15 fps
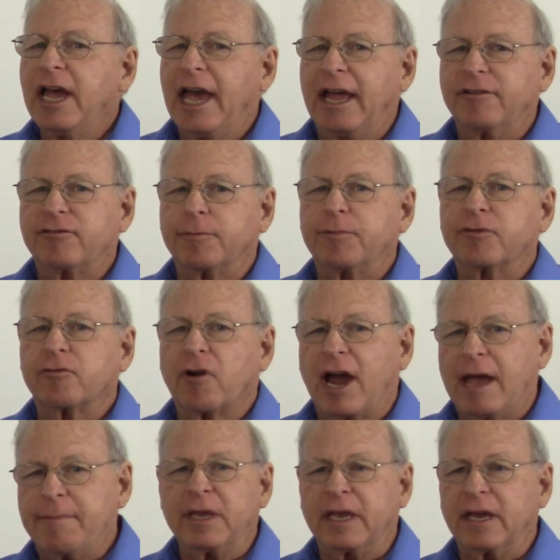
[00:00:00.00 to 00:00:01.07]
And
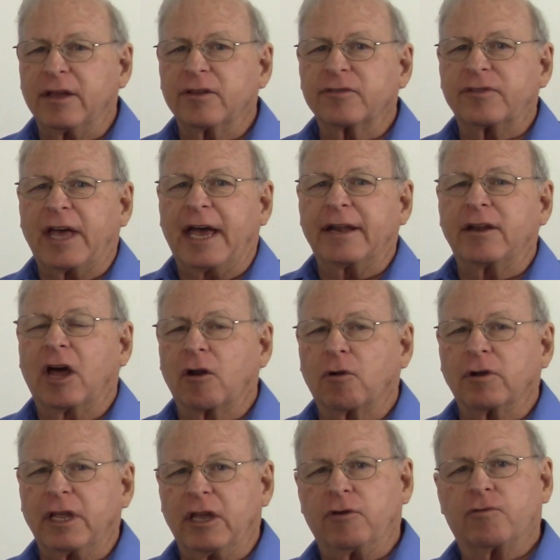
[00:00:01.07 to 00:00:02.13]
subscribe because that not
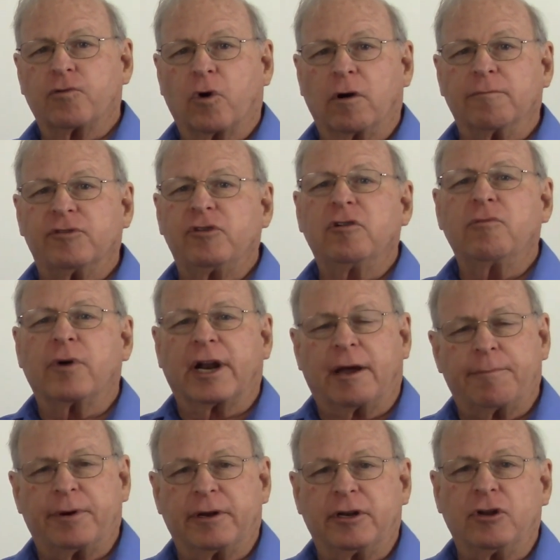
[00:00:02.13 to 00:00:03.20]
only informs you when I
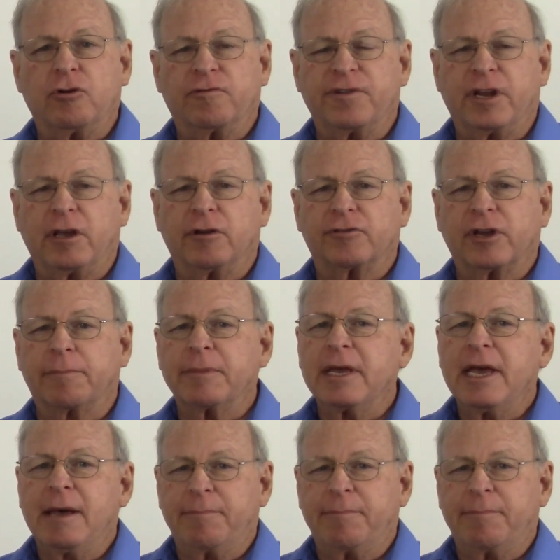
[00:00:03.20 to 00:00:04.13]
put new videos up,